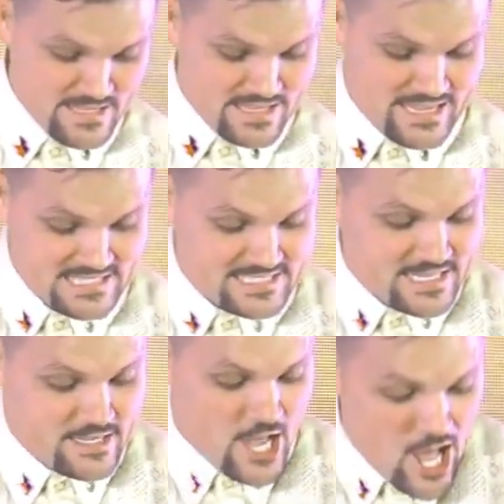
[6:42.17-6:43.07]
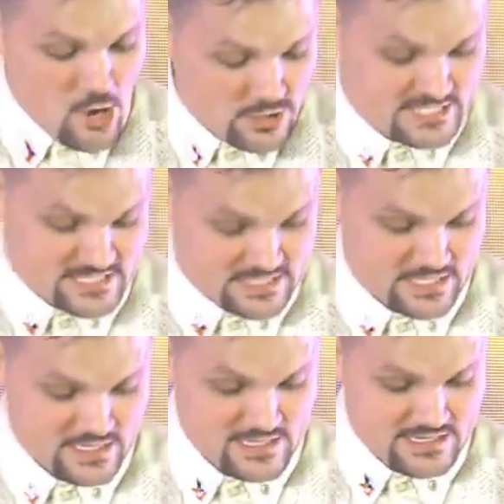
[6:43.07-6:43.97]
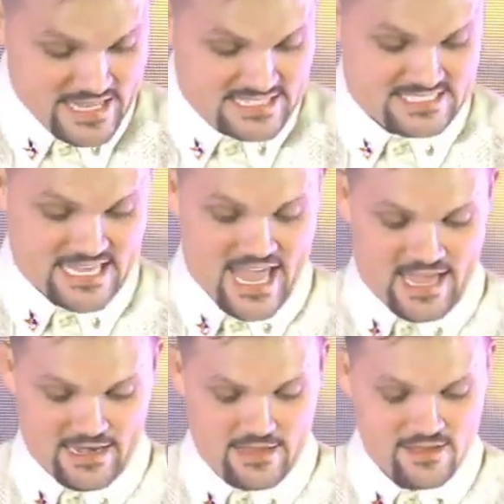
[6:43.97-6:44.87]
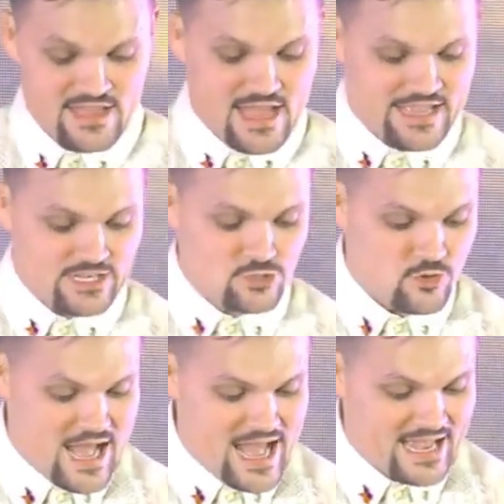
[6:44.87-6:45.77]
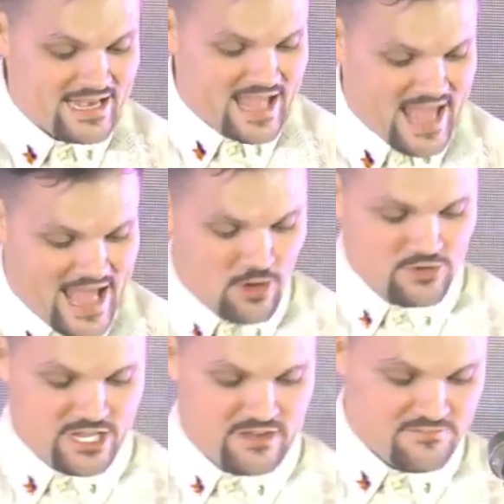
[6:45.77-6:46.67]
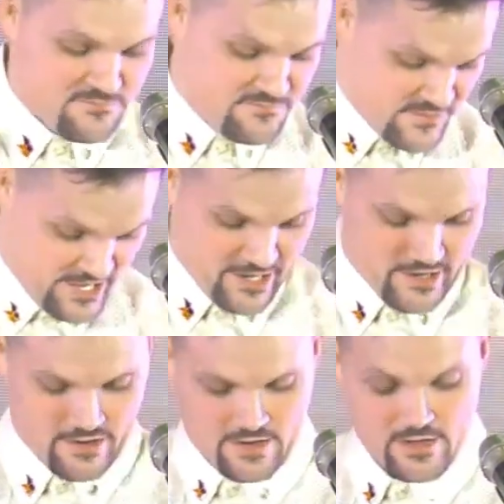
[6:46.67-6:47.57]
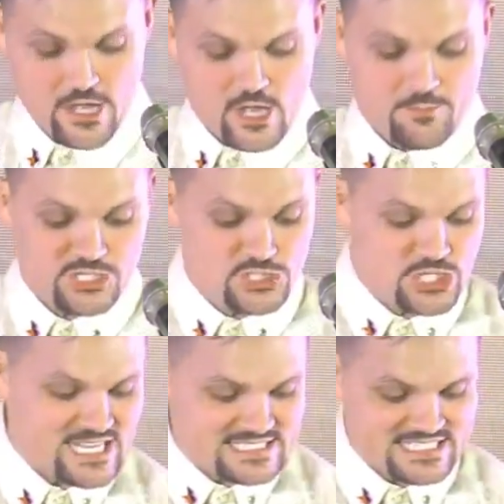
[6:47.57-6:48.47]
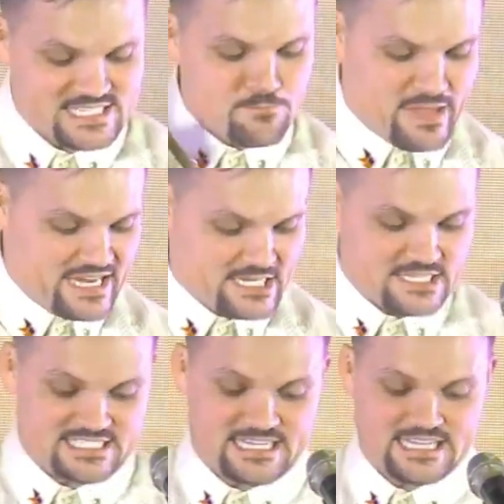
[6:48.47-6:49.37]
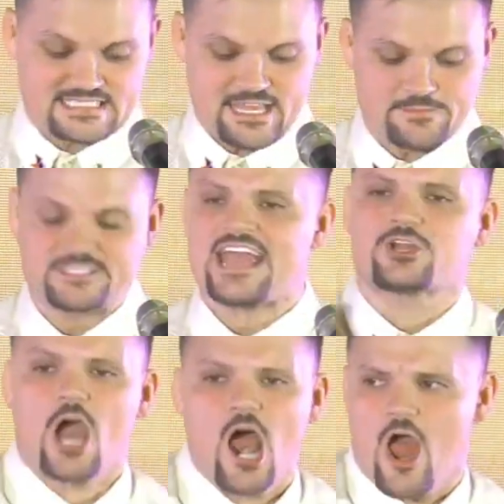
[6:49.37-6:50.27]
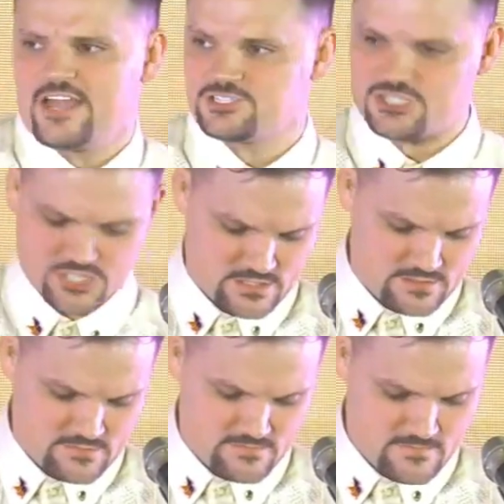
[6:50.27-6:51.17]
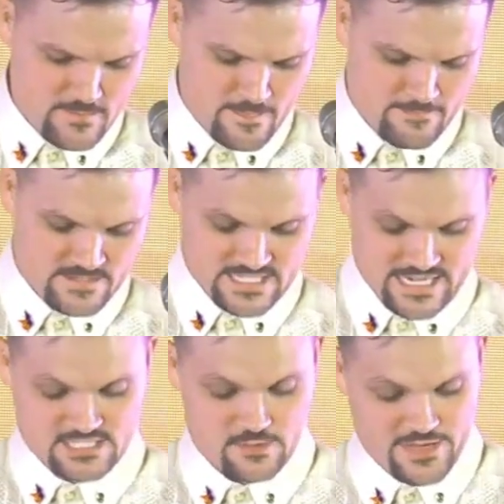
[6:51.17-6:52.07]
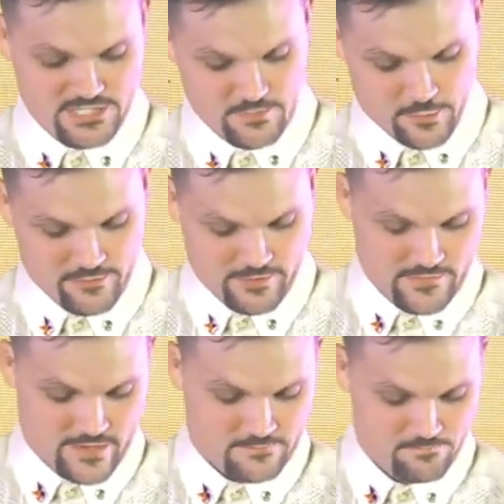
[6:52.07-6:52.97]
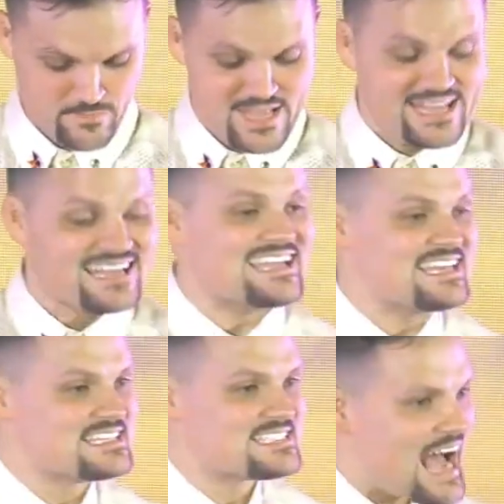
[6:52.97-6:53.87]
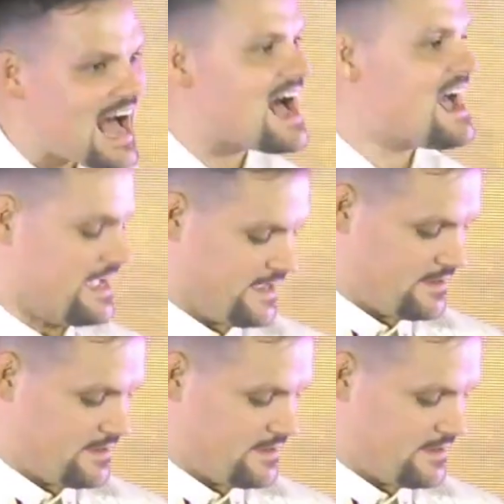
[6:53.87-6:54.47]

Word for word: It's a ghost, they said, and cried out in fear. But Jesus immediately said to them, Take courage! There's an for it right there. It is I.